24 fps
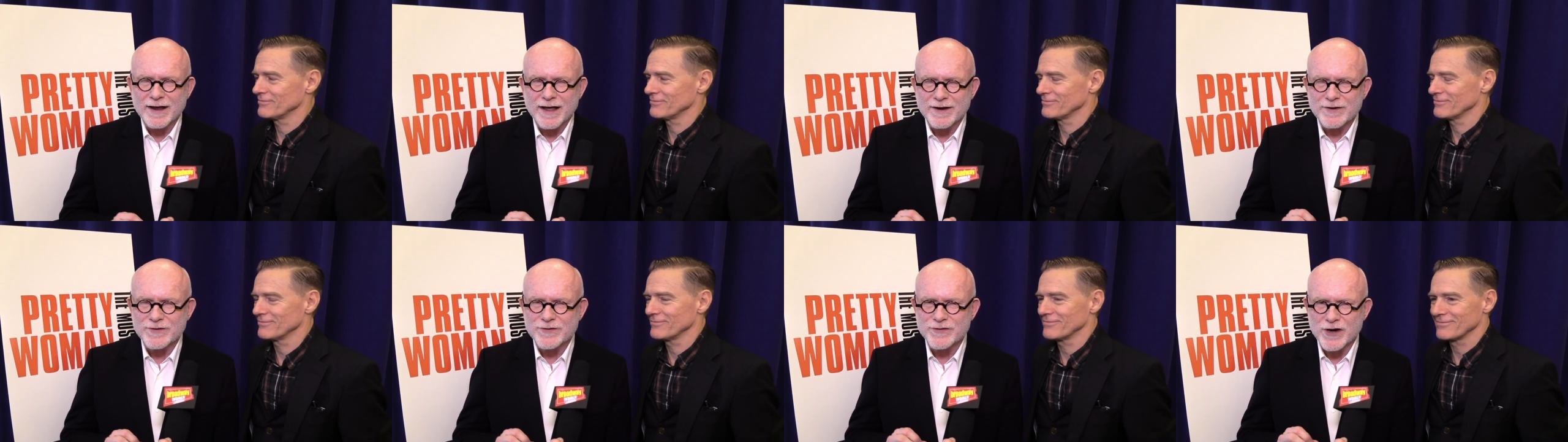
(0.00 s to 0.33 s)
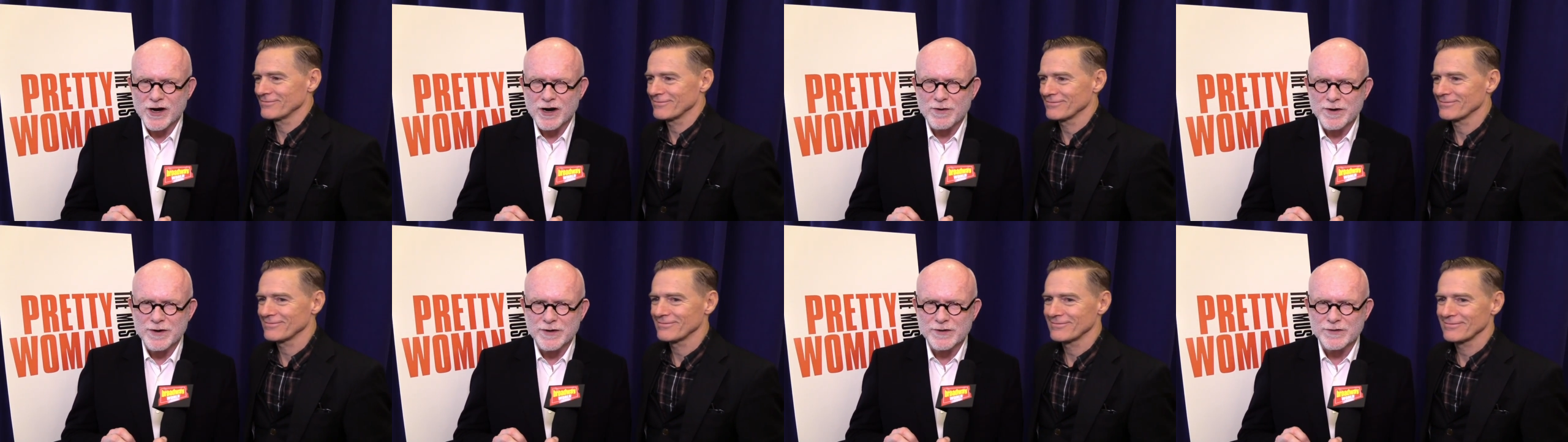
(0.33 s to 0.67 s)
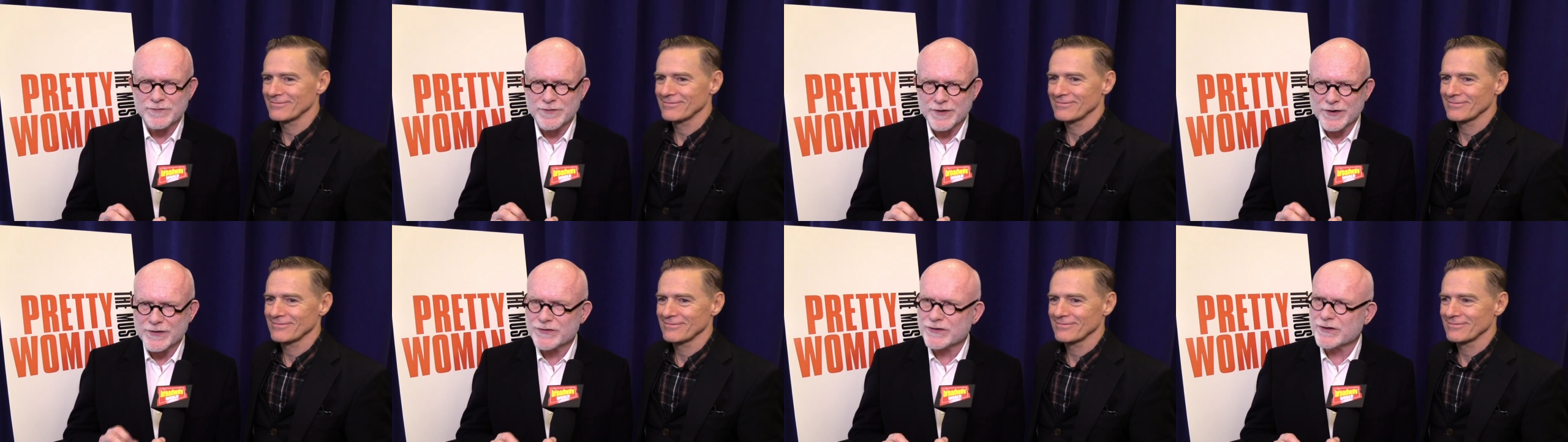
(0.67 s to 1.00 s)
Speaker 1: and, Jerry's
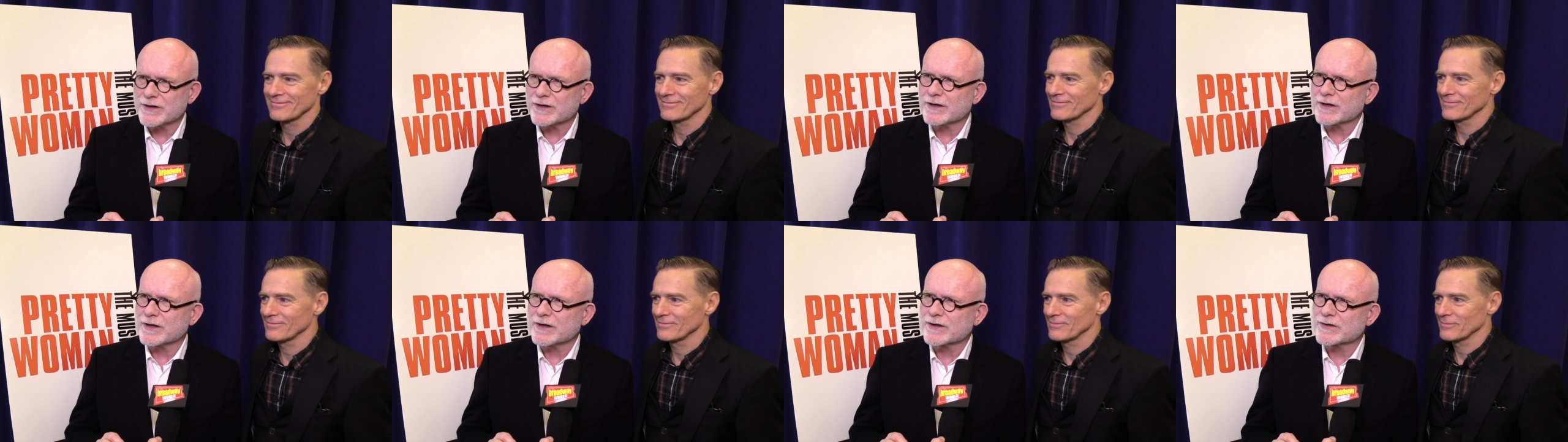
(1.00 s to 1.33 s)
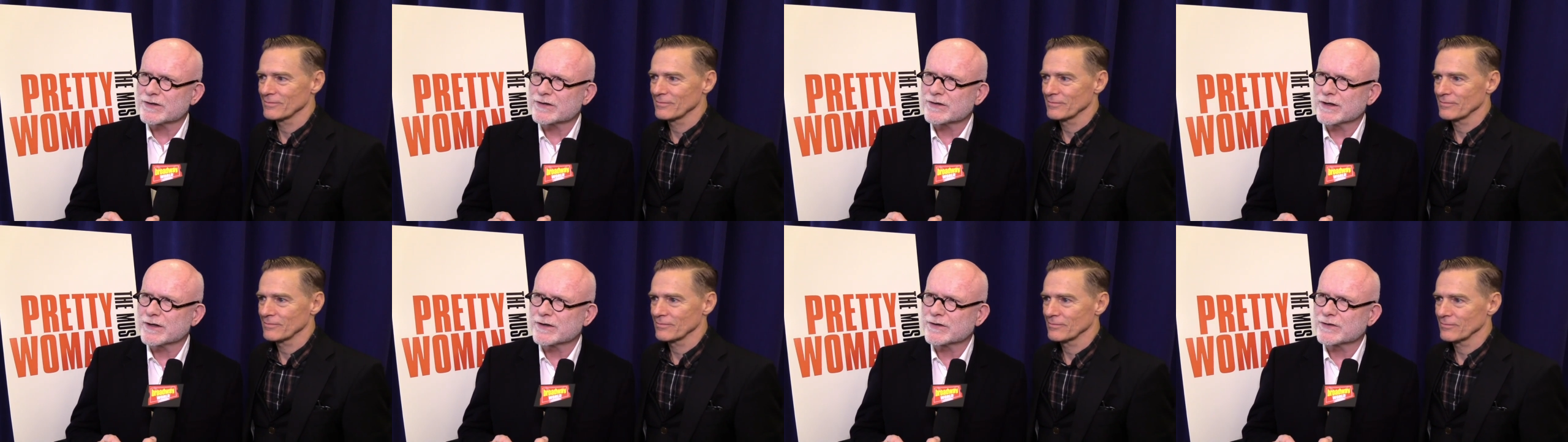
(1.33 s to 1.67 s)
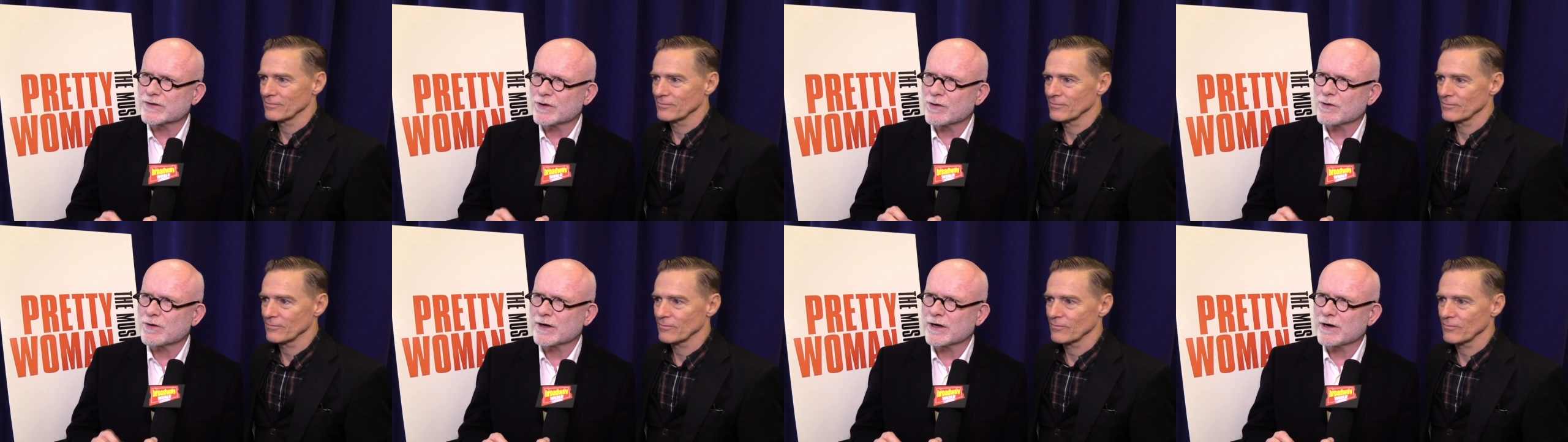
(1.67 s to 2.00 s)
vision is is
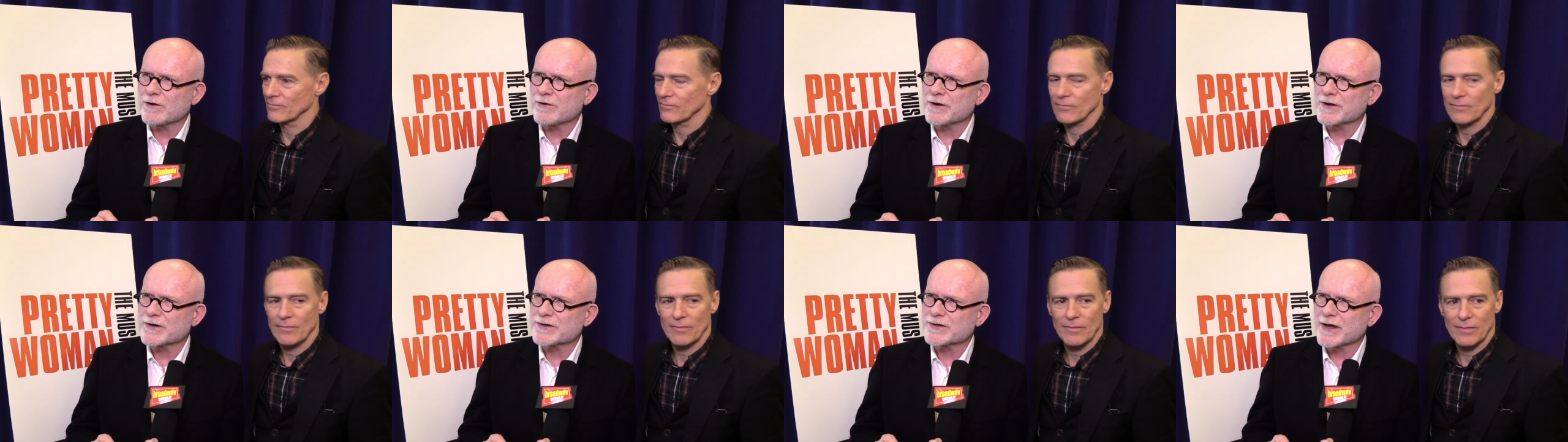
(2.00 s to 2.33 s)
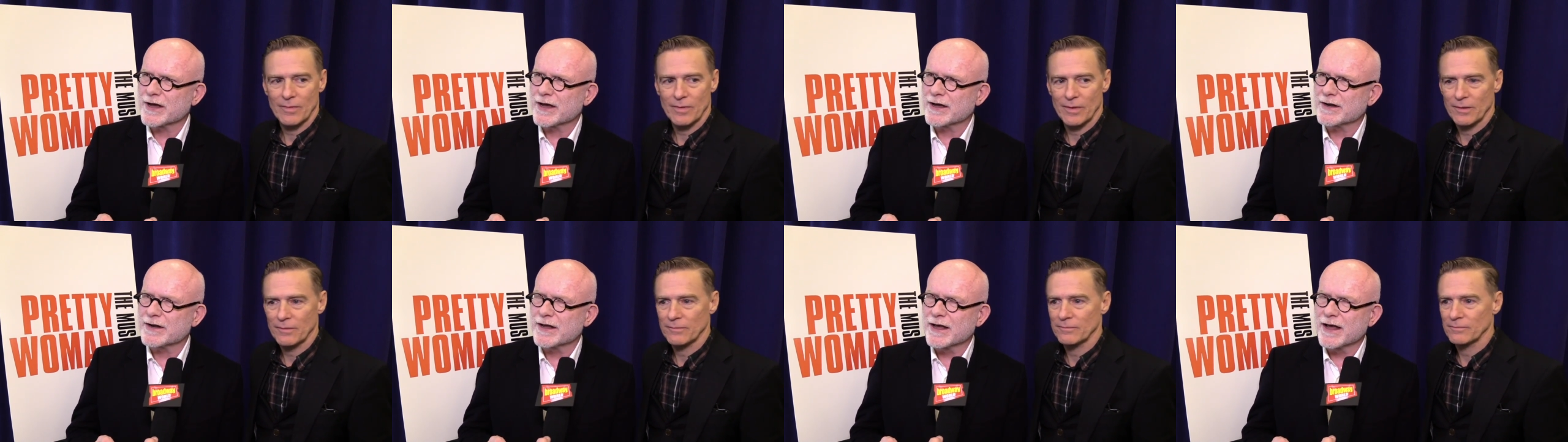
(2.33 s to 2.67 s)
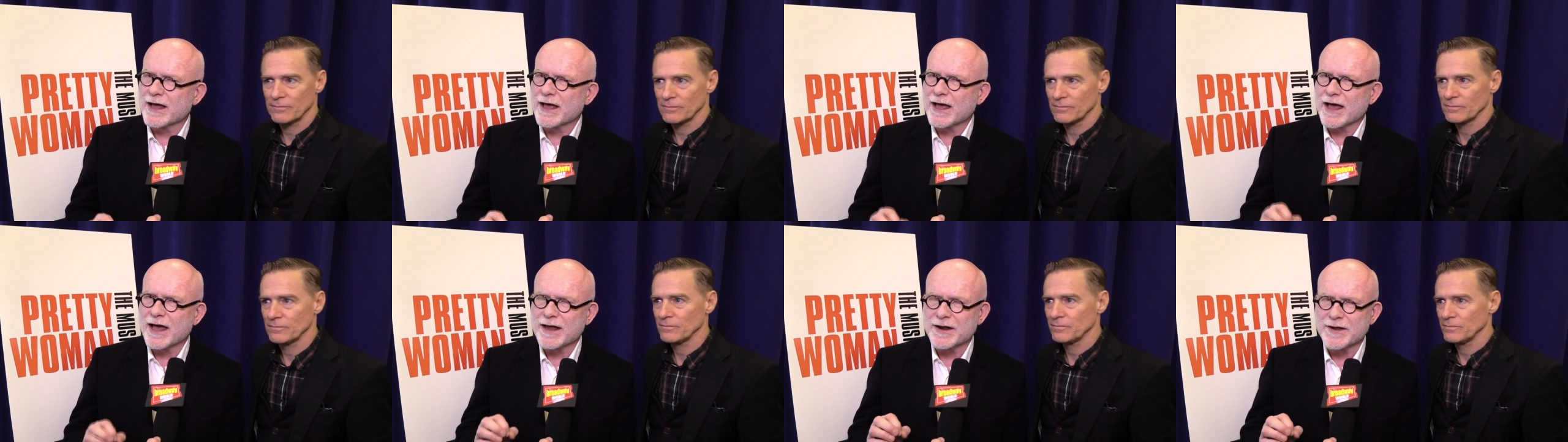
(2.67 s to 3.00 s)
so clear in his head,
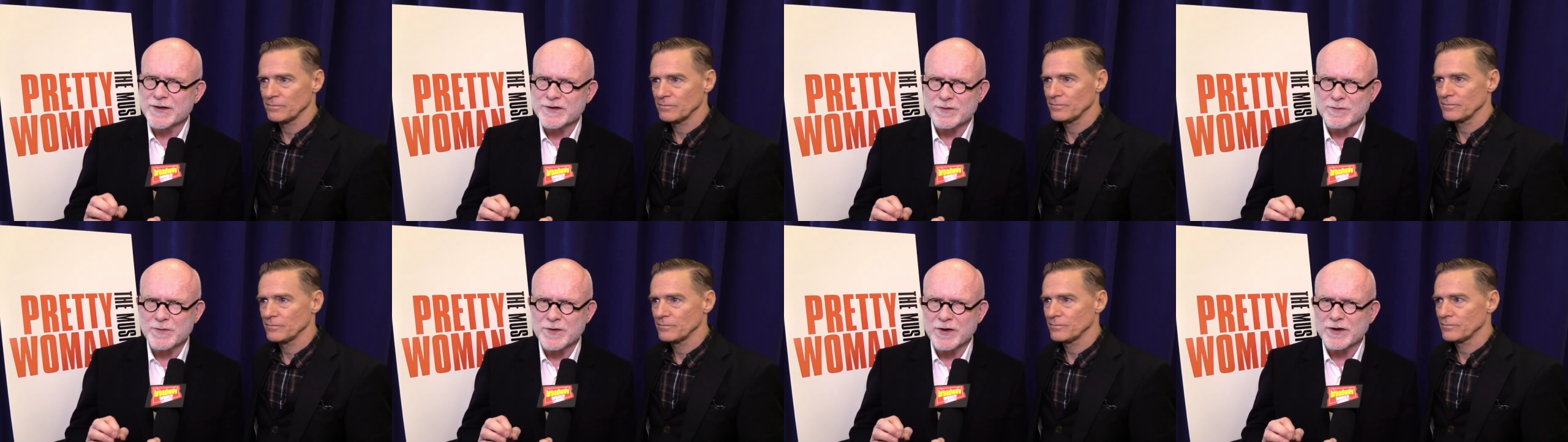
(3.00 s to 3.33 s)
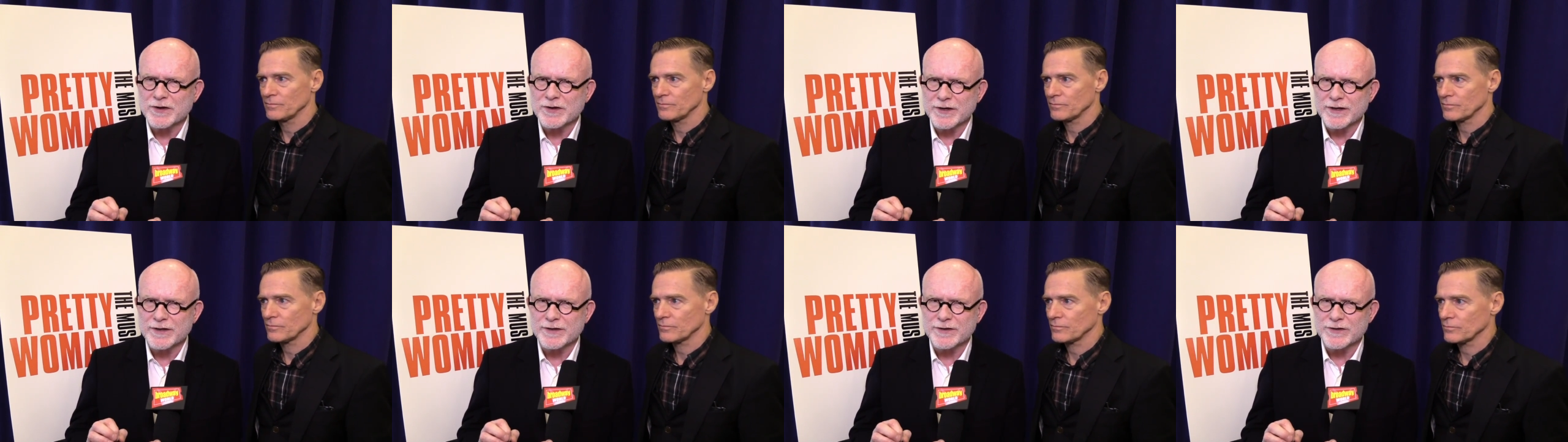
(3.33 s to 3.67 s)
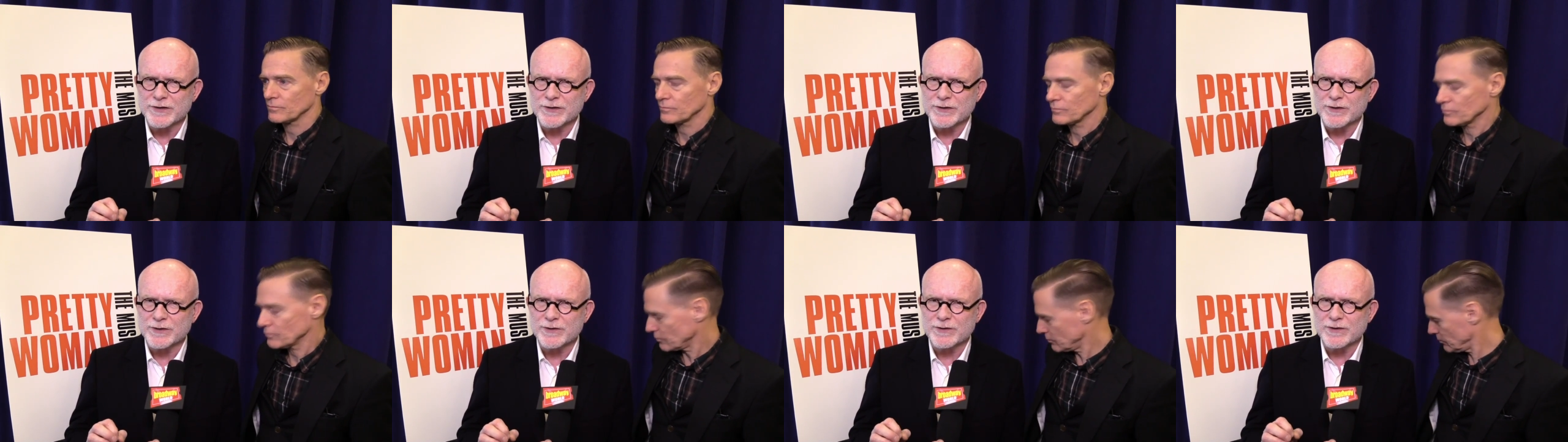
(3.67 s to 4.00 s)
and his ability
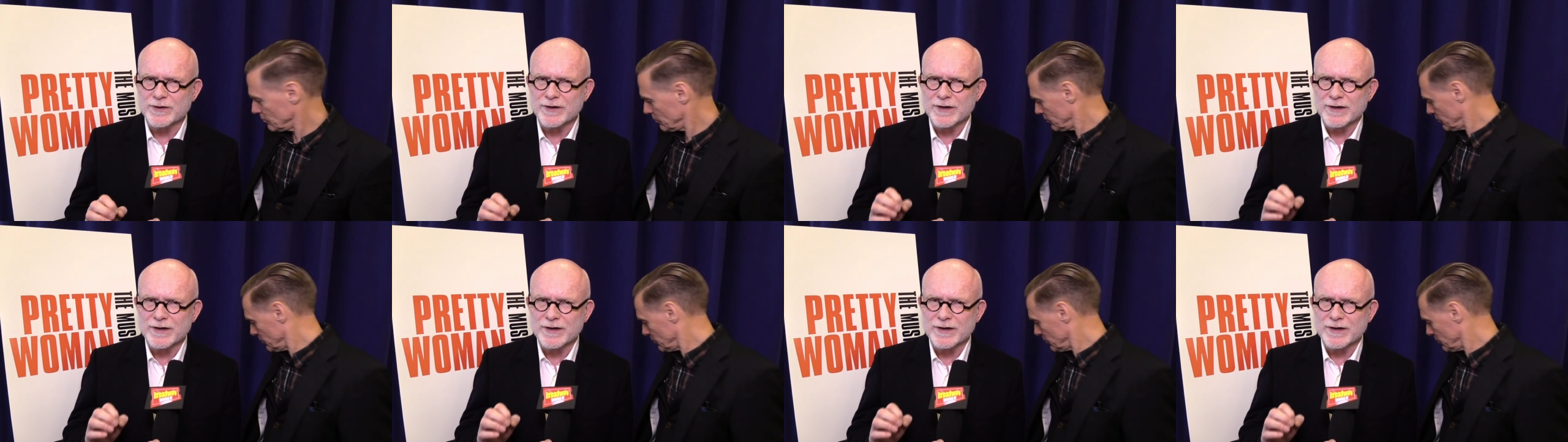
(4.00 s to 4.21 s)
to